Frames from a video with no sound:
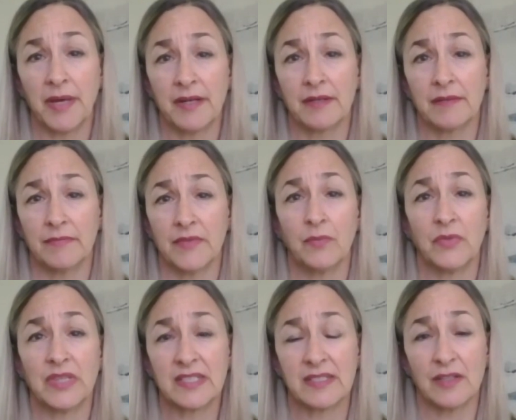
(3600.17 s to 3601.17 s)
better. And
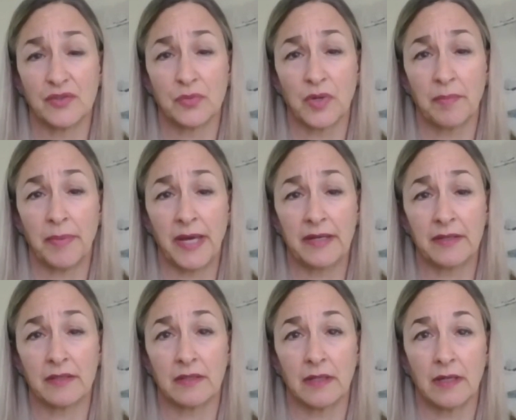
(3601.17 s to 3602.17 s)
when the cells work
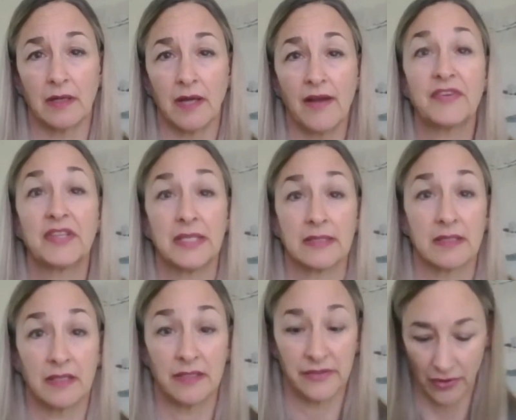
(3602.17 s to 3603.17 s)
better, everything's
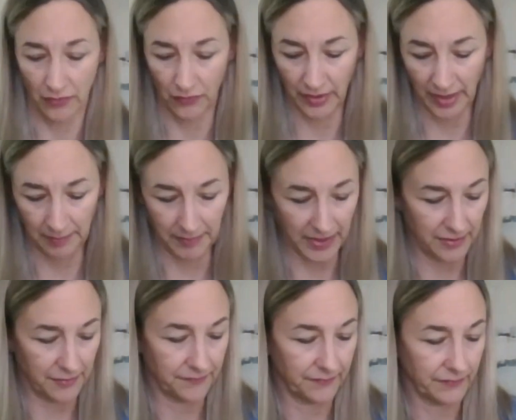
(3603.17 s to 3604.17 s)
going to start working
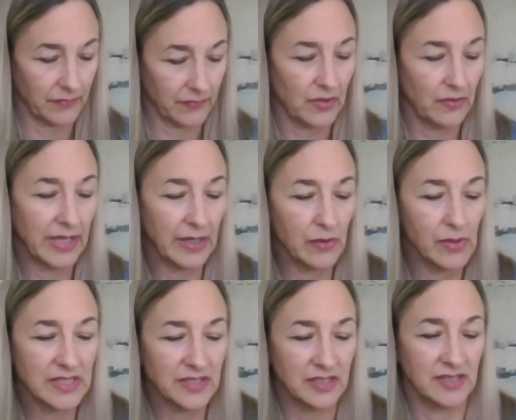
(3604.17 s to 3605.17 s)
better. Okay,
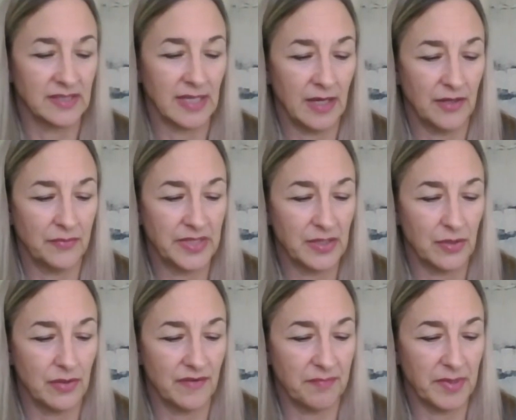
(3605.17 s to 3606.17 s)
question is, how do we
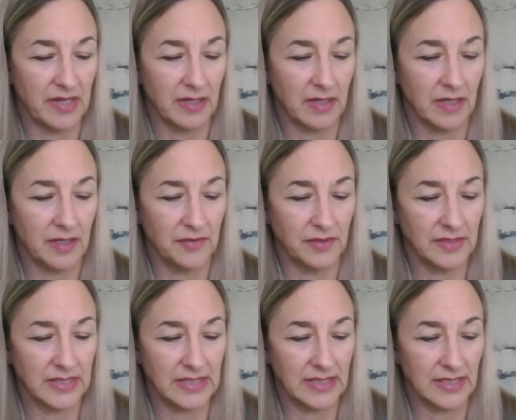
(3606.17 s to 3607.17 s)
know if mitochondrial
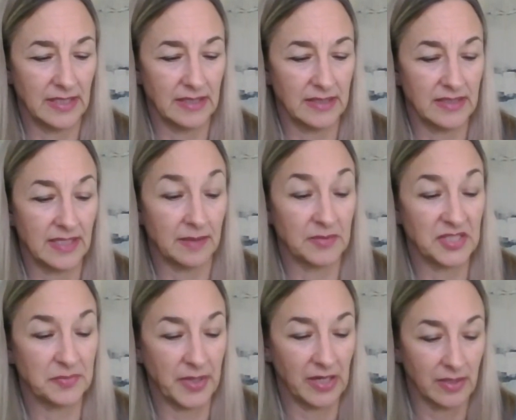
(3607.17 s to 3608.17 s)
DNA is
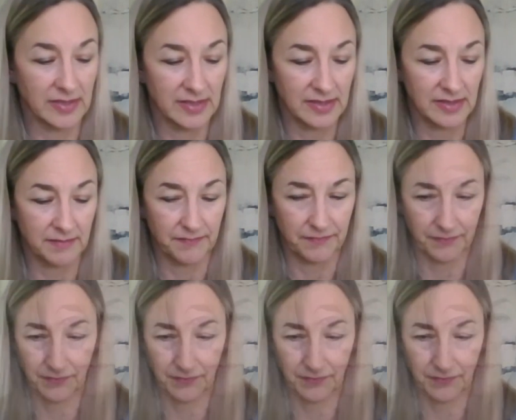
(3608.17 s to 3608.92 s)
damaged by autism?